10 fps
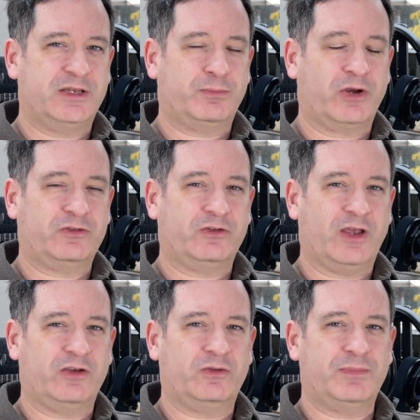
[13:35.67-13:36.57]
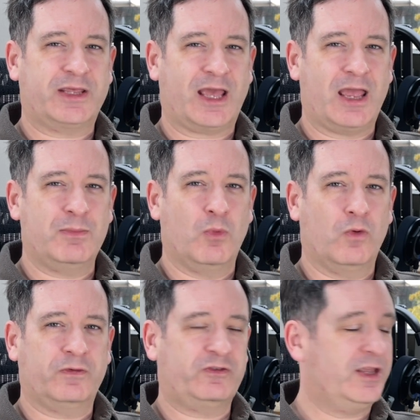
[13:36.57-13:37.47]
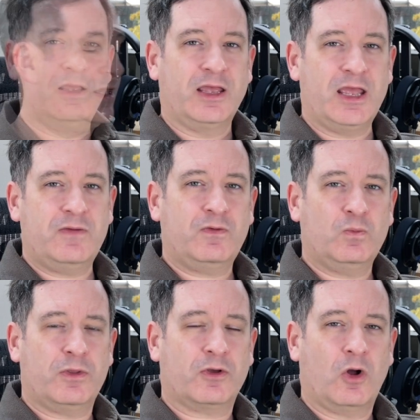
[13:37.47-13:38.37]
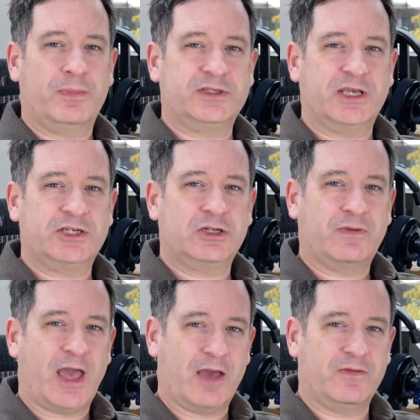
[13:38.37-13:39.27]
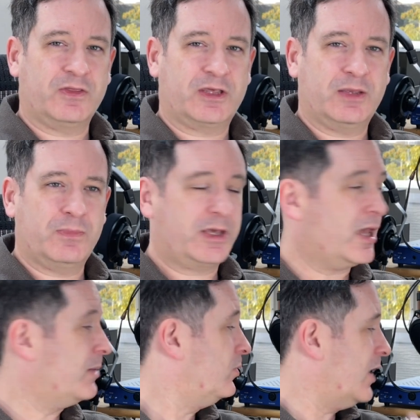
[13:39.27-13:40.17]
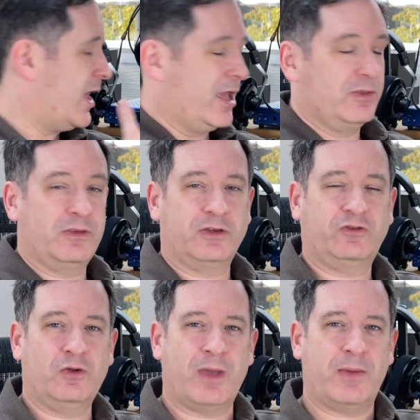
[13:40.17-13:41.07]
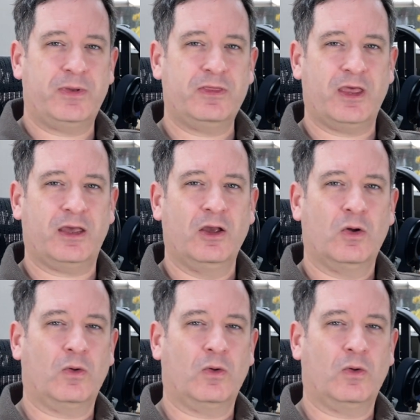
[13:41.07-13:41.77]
presentation became more fatiguing, even with the compensation of having the Kimber cable and the tube amp in there.